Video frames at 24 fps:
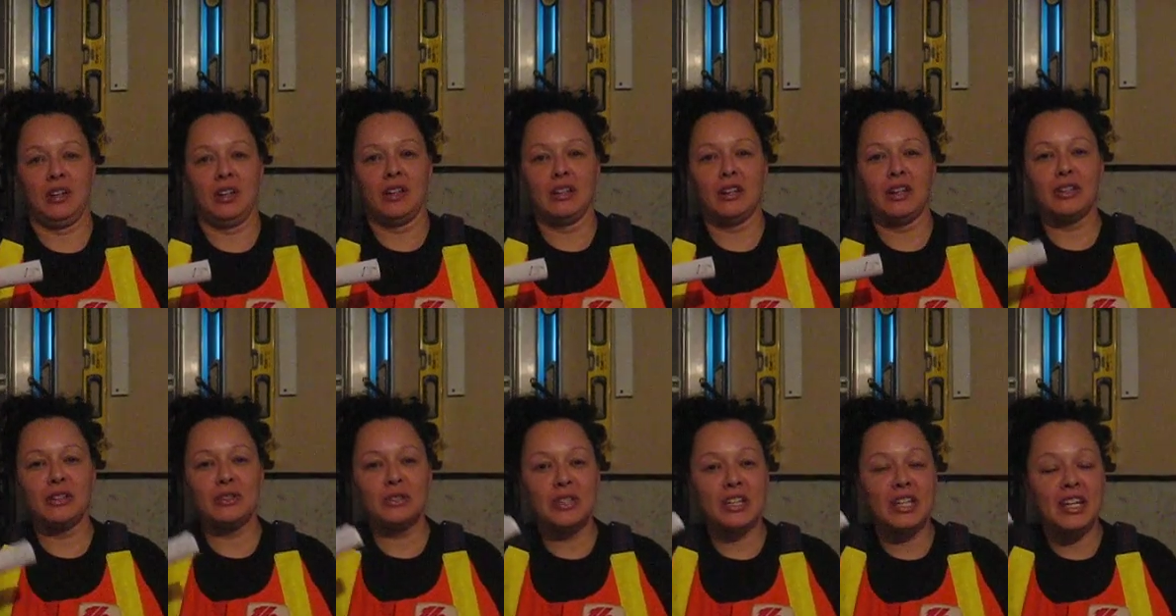
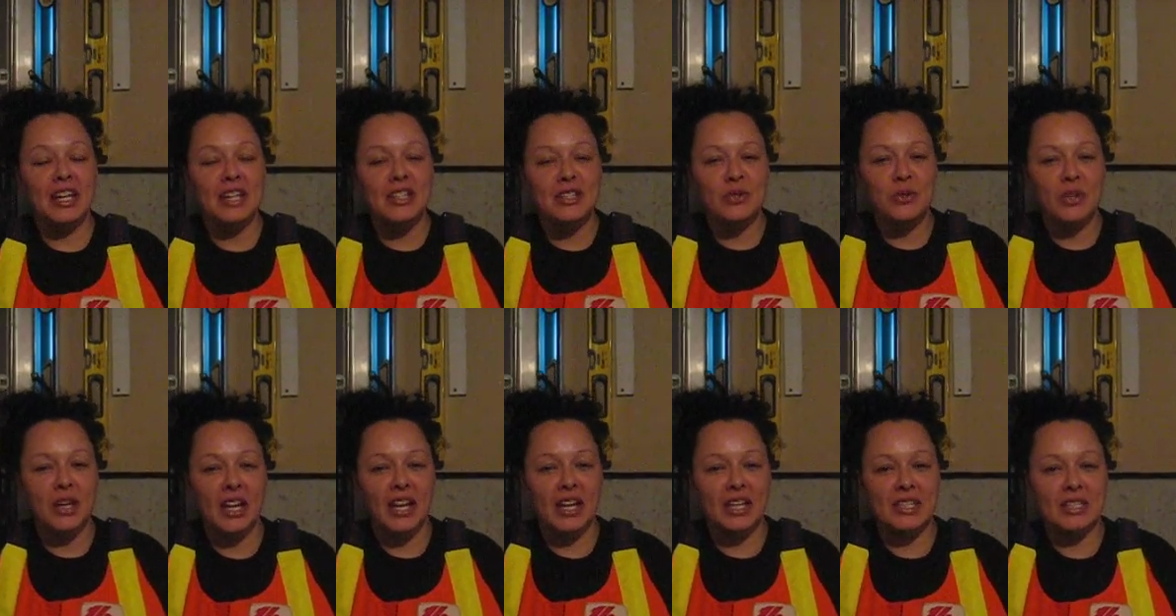Not only do
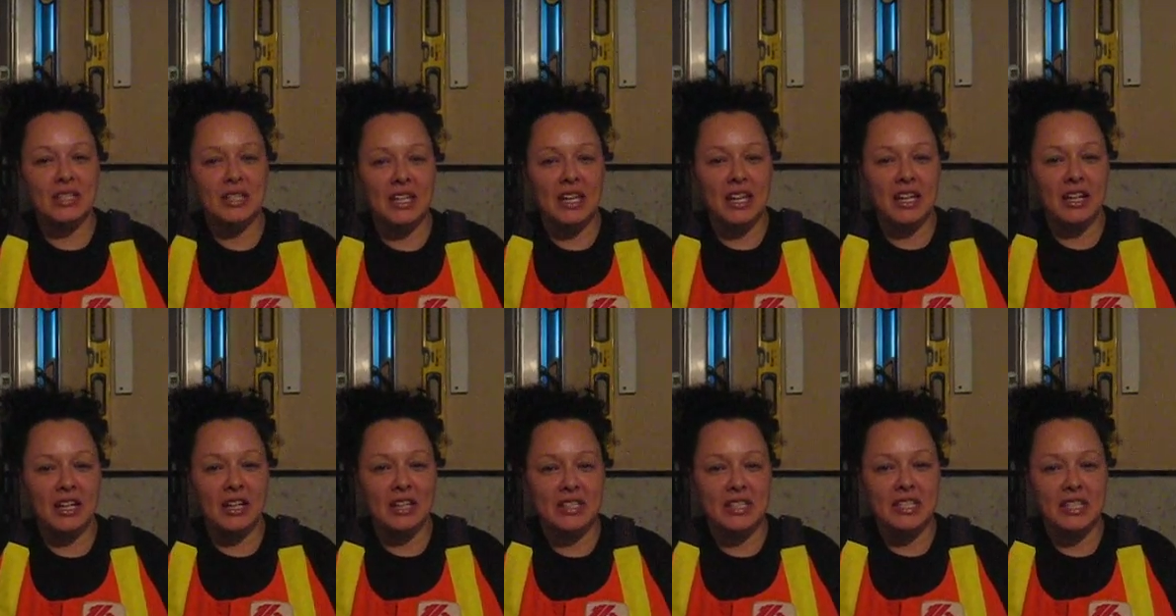I get to get
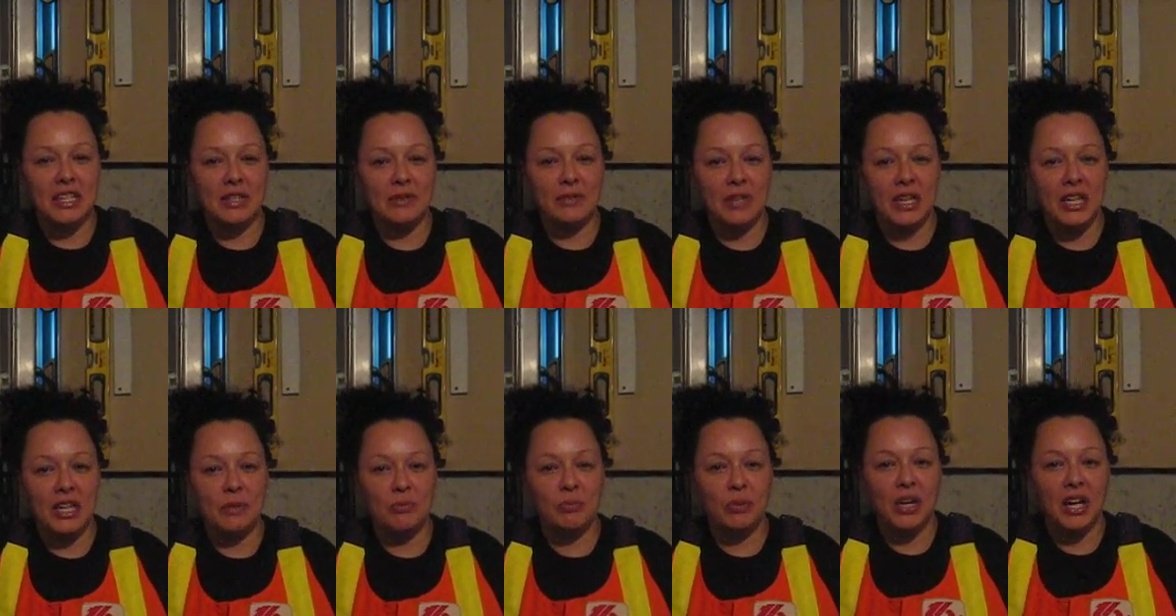on
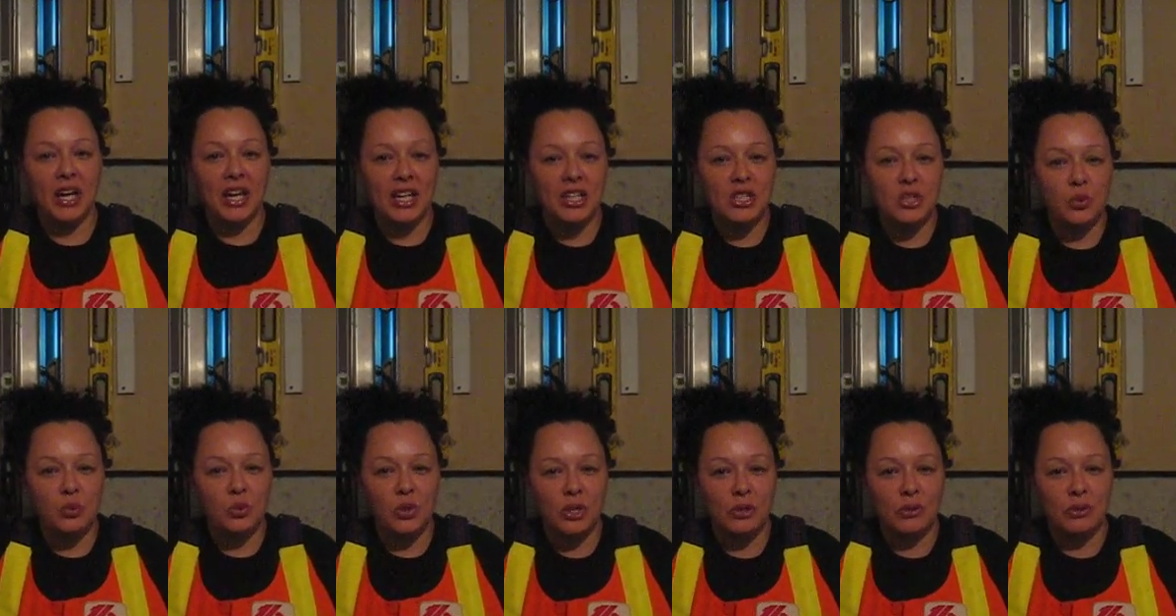TV, but I get to
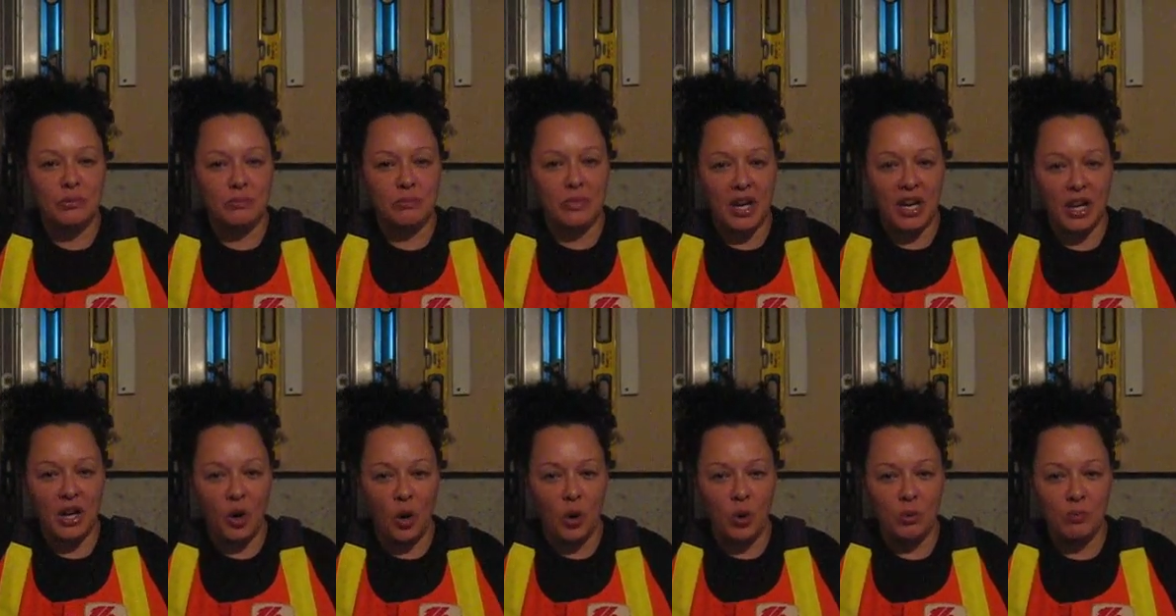work with
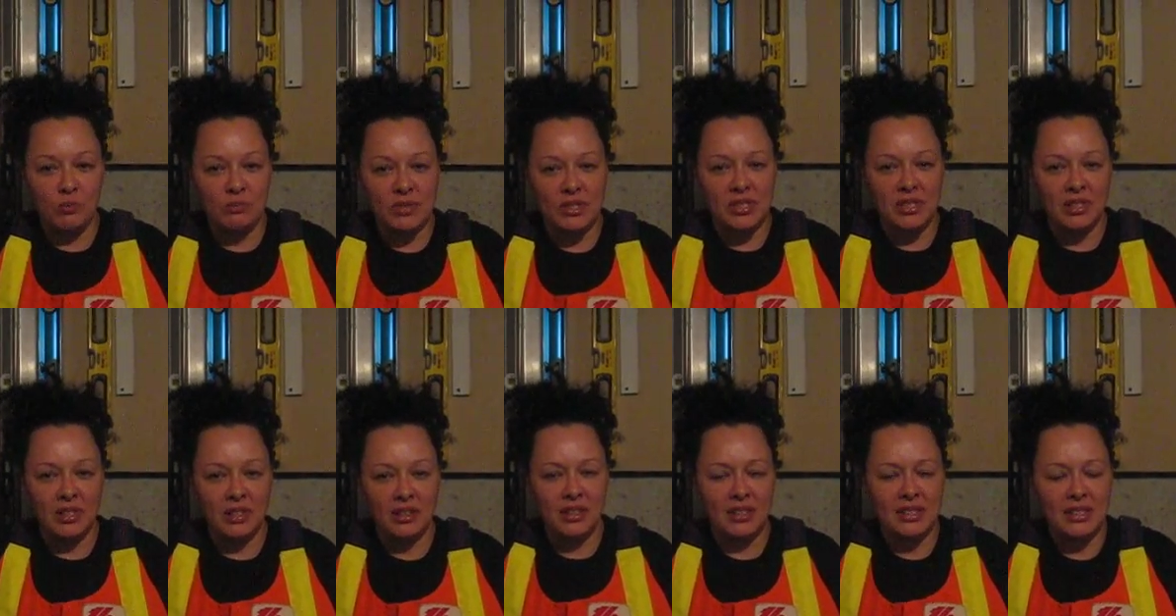Mike Holmes.
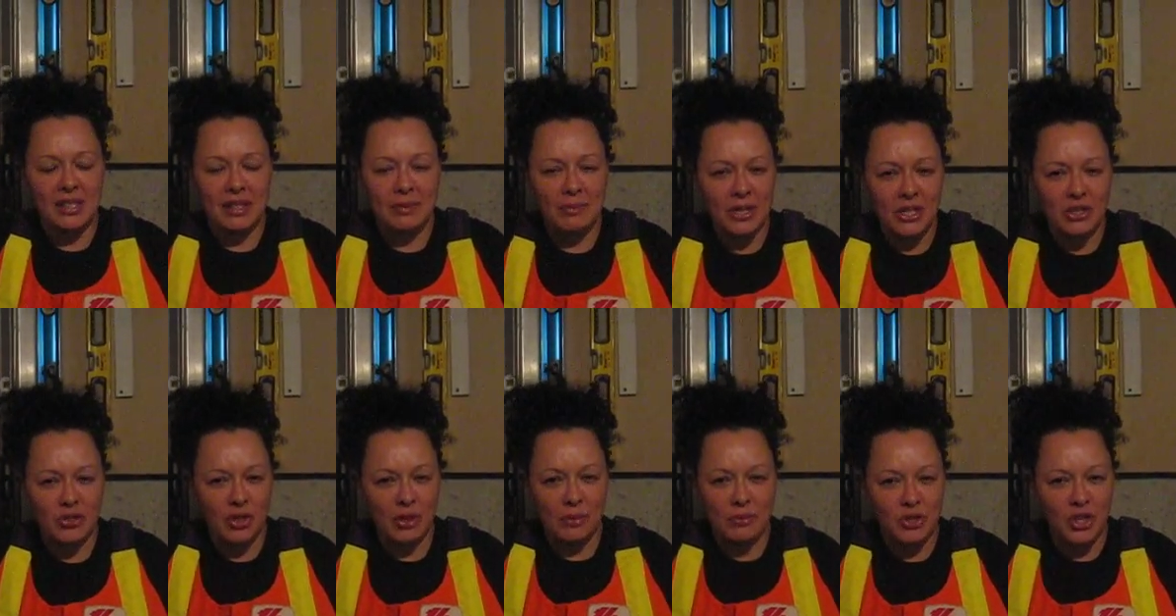That's like my
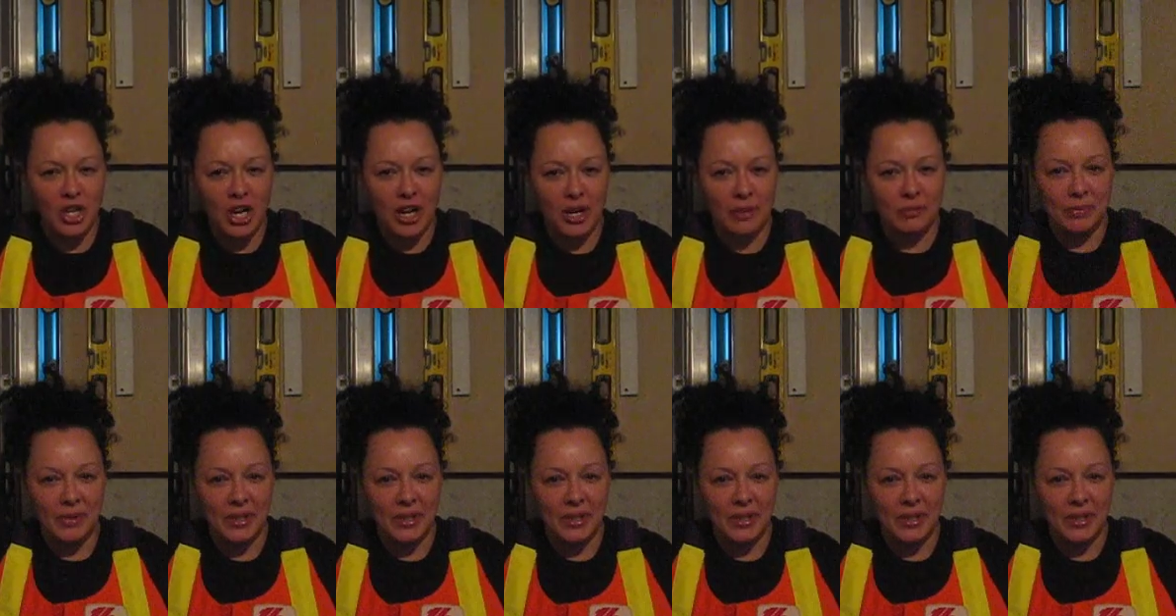dream job.